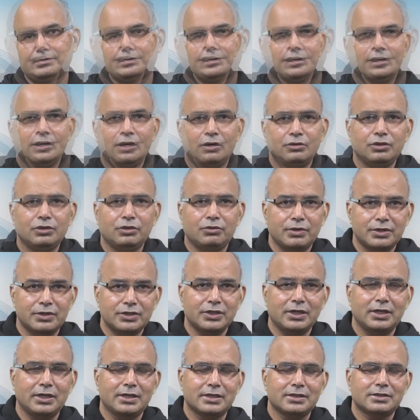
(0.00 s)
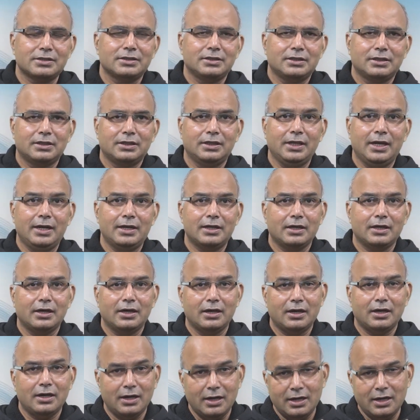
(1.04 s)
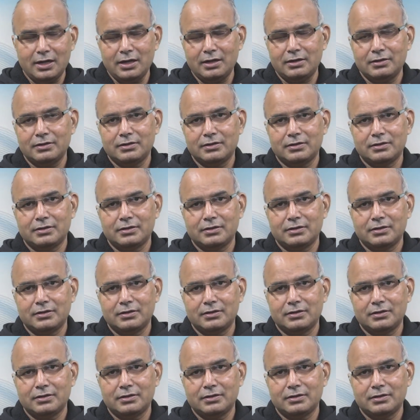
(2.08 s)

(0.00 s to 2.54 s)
Now the question is that are